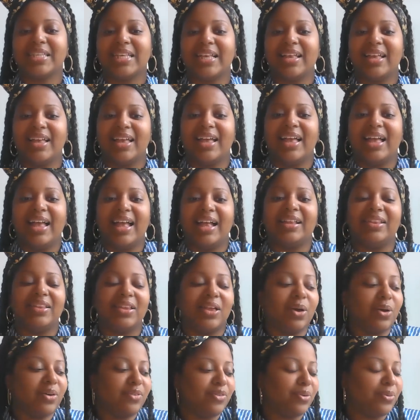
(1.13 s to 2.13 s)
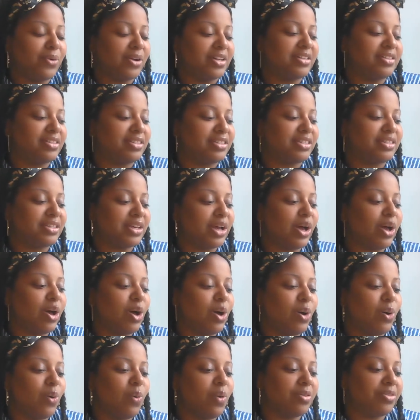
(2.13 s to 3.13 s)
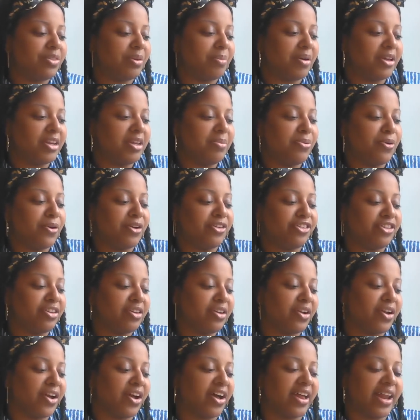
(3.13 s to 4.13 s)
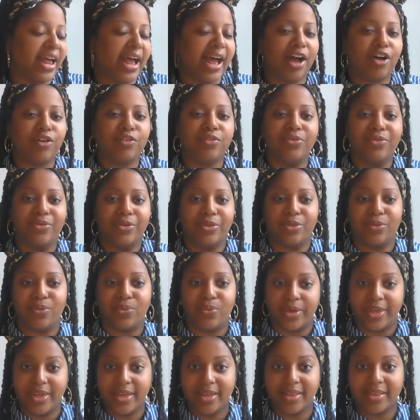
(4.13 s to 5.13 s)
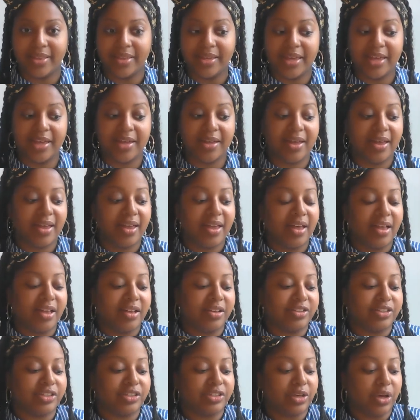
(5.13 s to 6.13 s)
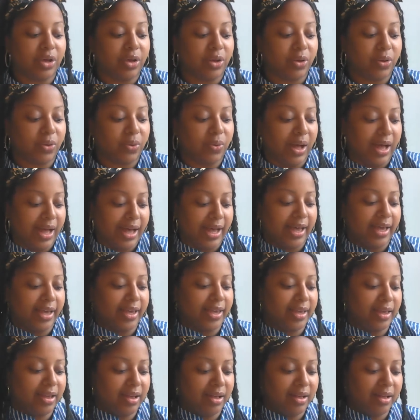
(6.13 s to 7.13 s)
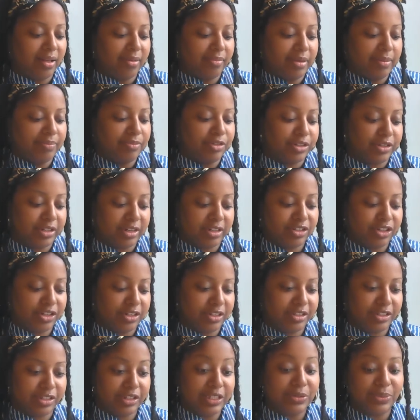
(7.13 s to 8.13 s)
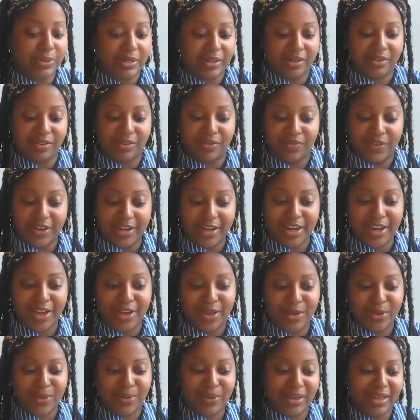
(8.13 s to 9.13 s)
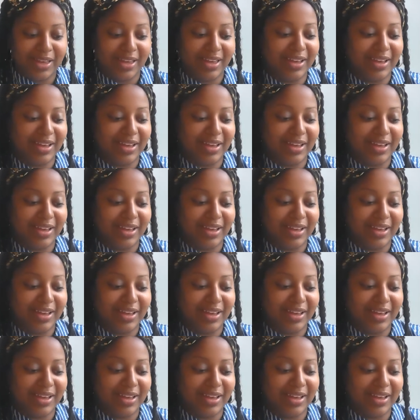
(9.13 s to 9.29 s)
Hello, everyone. So the money portion cut out for the weekly. So I um, am just going to turn this into another video